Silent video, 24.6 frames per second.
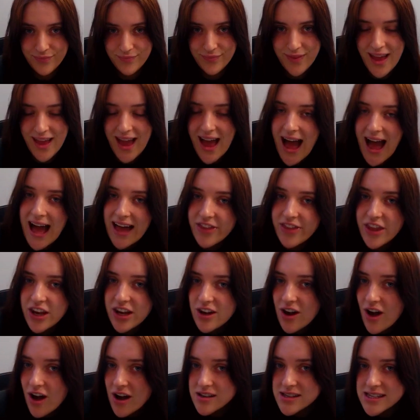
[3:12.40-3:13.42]
And the last
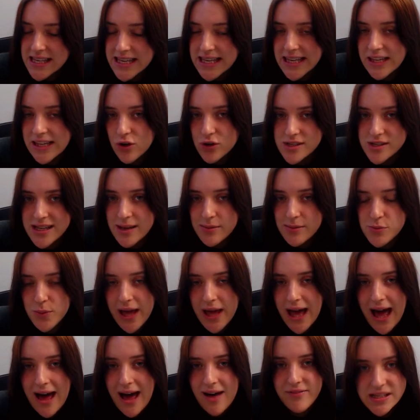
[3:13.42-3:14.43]
key concept we have
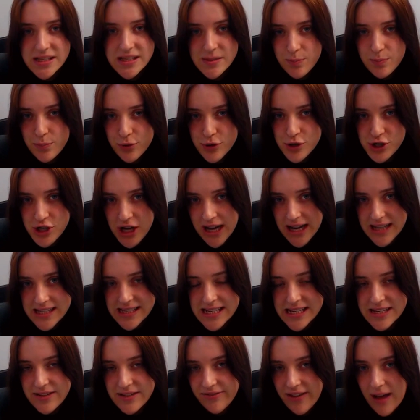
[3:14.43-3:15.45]
is projected
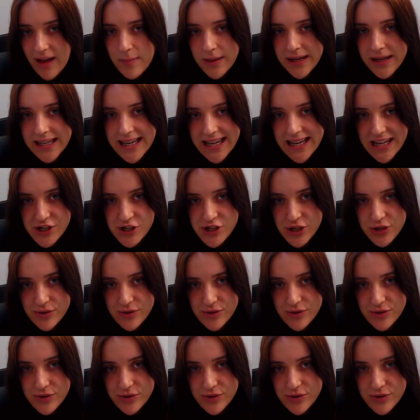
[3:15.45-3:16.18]
family issues.